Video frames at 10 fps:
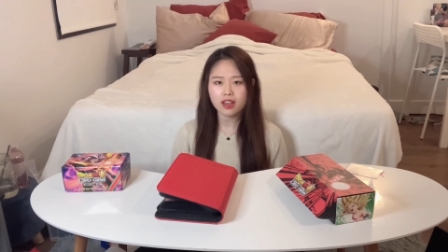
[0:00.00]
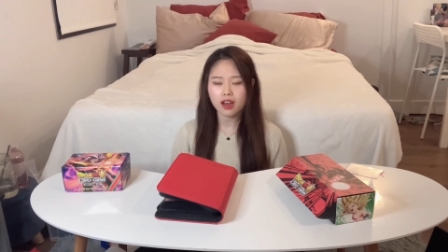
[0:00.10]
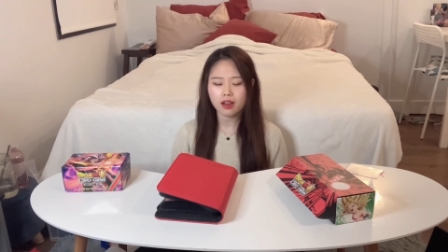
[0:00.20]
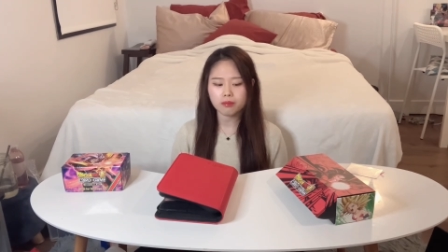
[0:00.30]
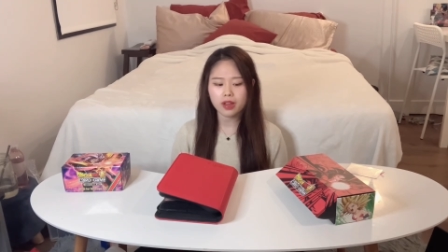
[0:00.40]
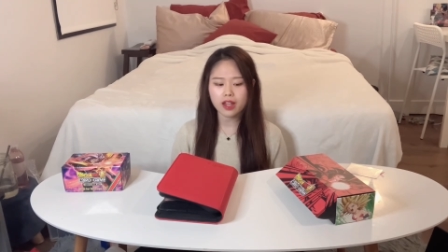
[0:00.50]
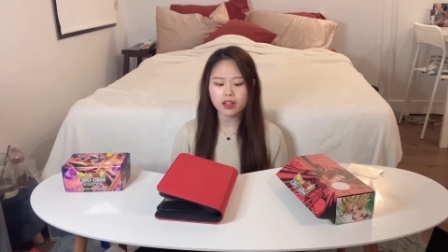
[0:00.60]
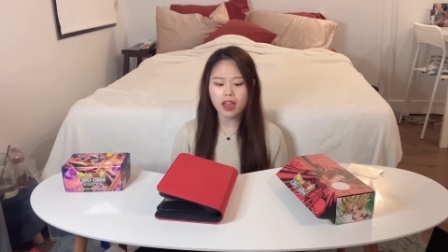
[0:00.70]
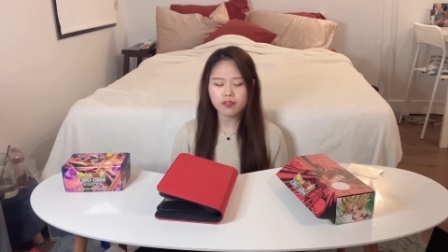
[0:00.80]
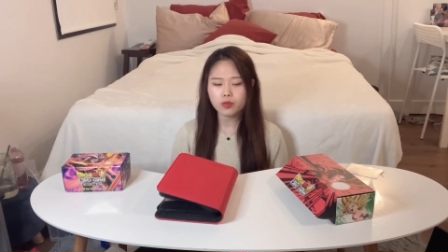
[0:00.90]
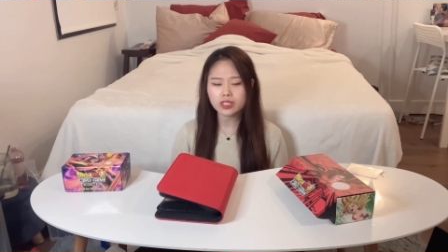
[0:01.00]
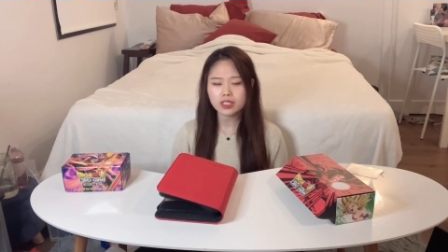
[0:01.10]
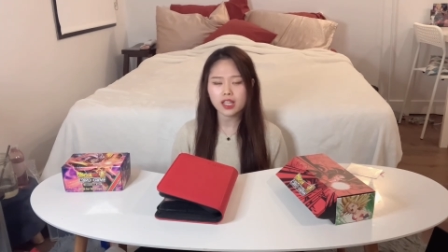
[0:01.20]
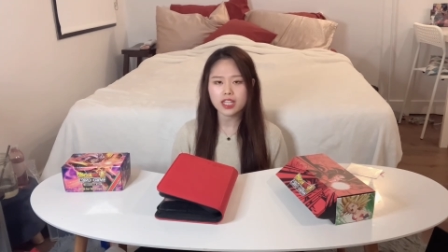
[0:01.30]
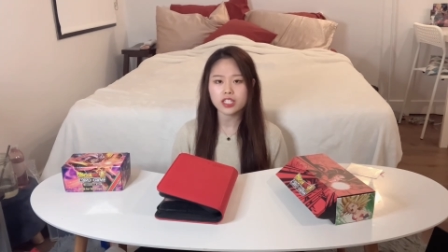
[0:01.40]
Um, everyone's
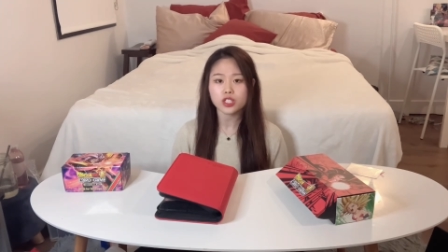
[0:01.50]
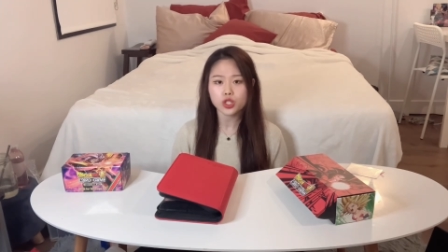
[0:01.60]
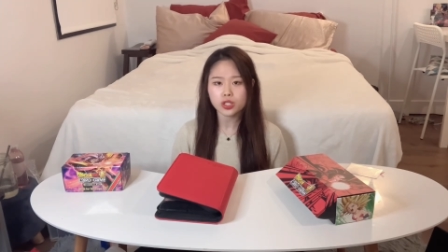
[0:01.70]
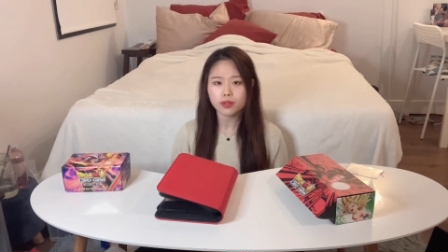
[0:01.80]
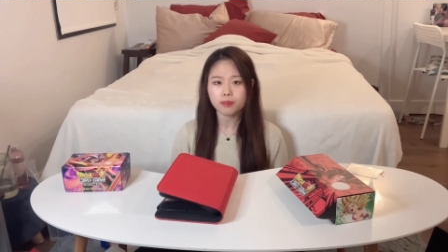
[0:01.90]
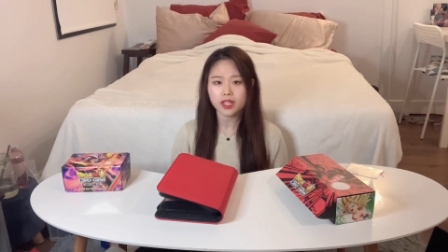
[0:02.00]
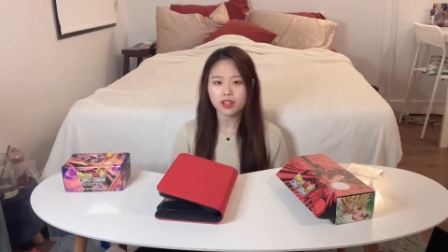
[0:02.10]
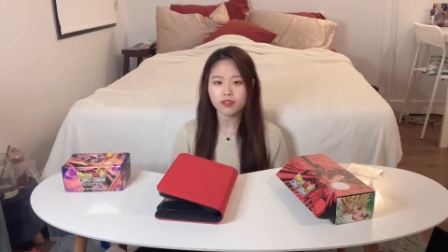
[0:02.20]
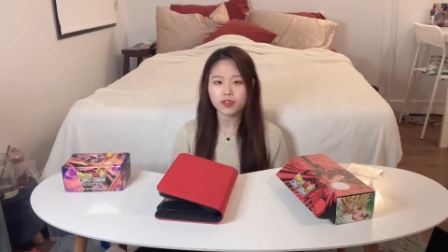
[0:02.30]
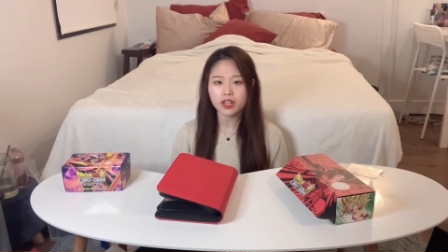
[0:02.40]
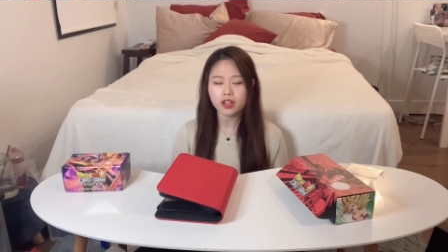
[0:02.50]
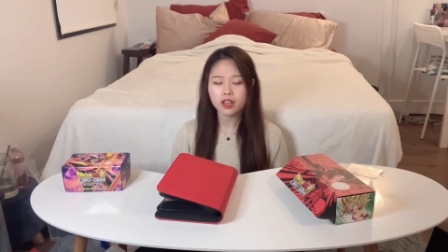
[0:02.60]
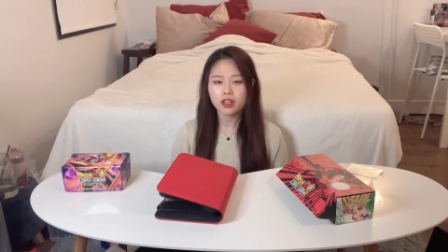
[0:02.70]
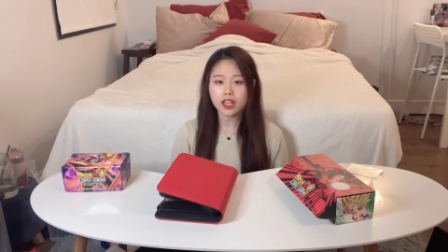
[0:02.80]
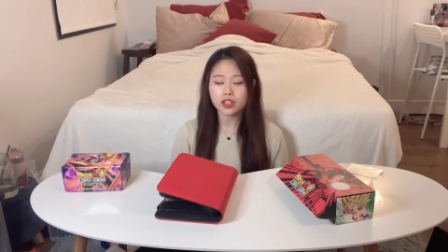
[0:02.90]
collection should be different
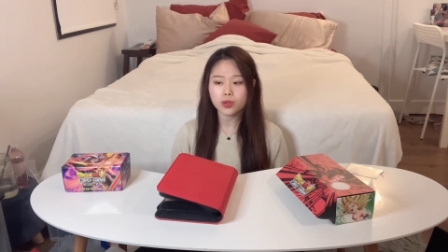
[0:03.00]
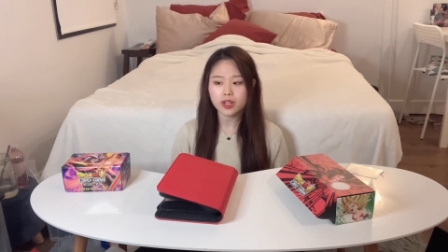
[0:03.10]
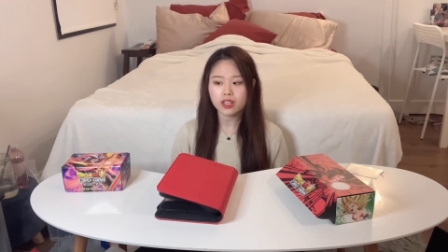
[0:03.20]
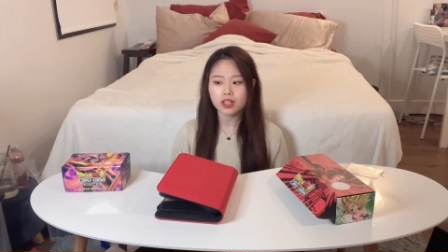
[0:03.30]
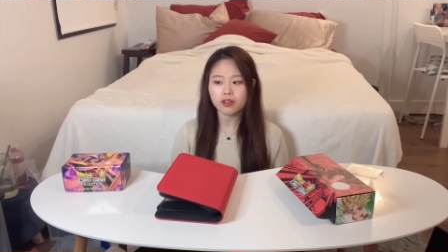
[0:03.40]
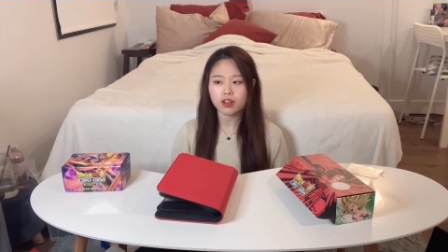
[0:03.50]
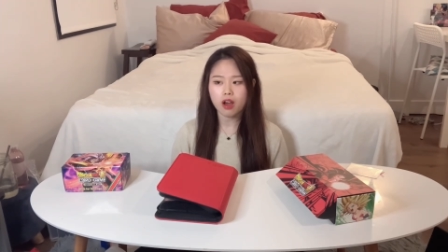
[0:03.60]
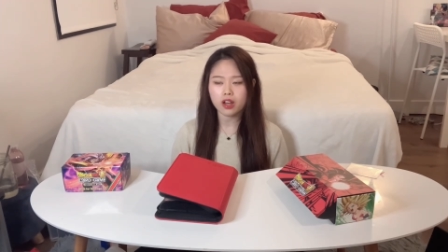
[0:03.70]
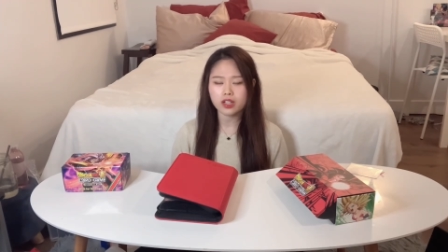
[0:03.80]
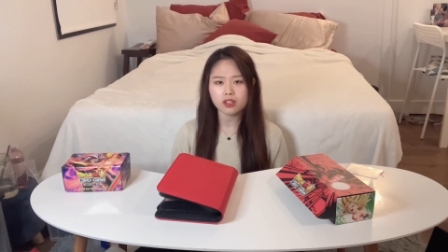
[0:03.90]
and unique on its